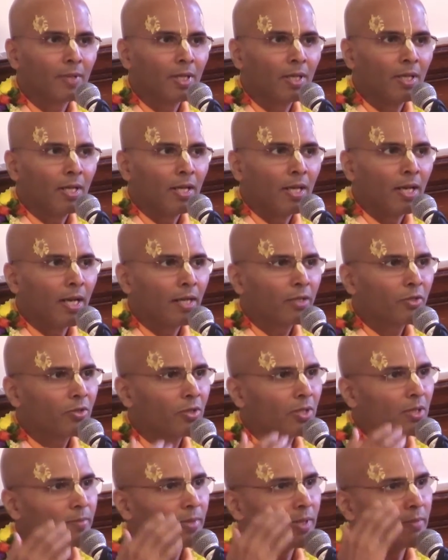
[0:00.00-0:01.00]

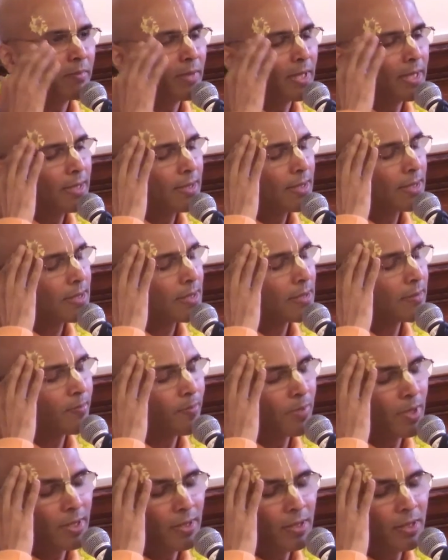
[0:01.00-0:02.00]
Actually, my mind is
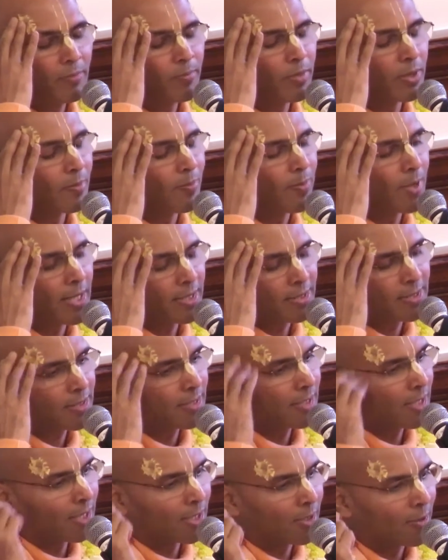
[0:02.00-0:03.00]
completely perplexed
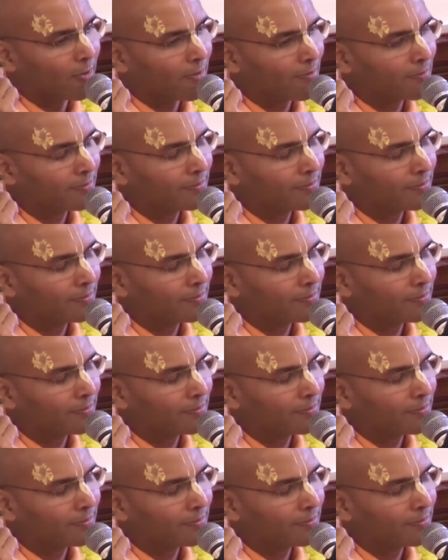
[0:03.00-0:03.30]
now.